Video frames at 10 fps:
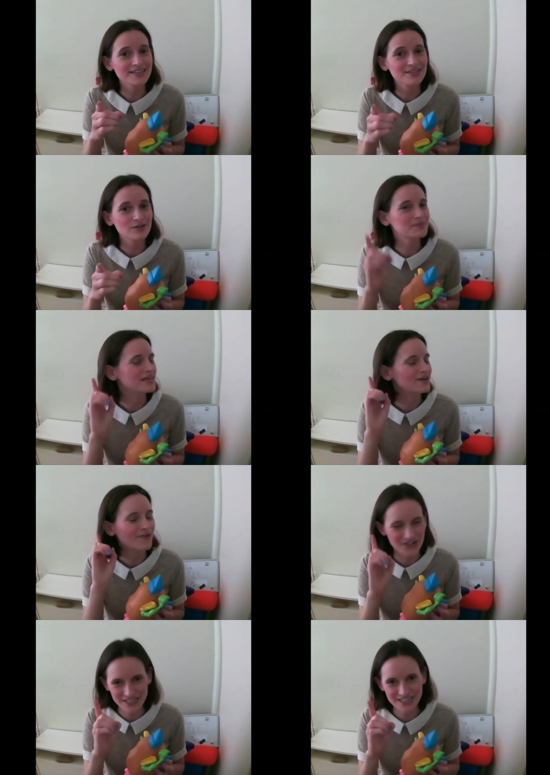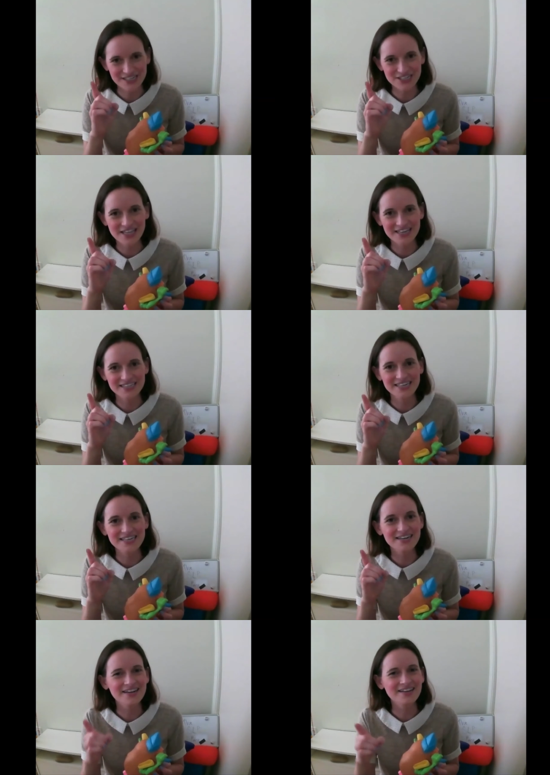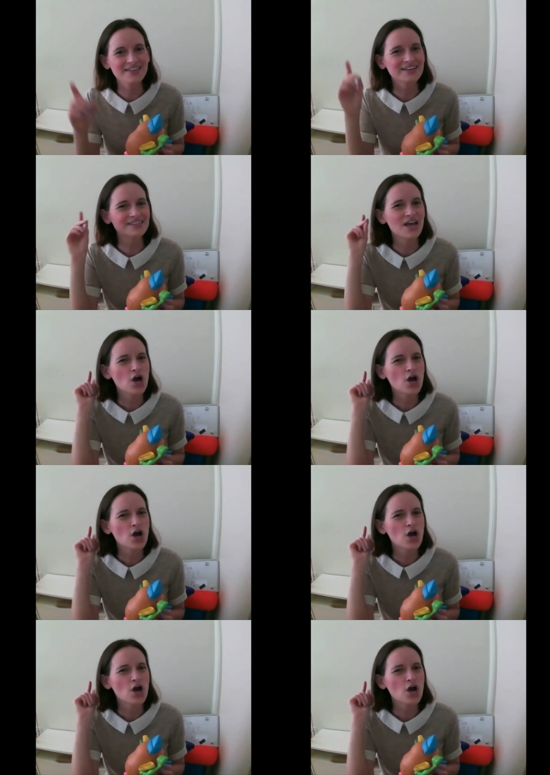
SLP or clinician that's conducting this,